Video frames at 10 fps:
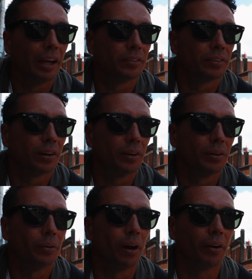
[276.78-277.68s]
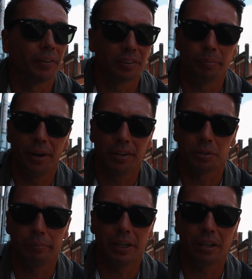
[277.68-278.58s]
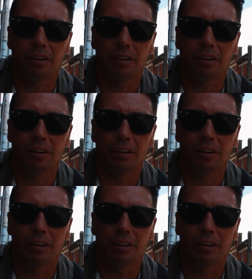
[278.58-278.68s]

And so this is my initial meeting.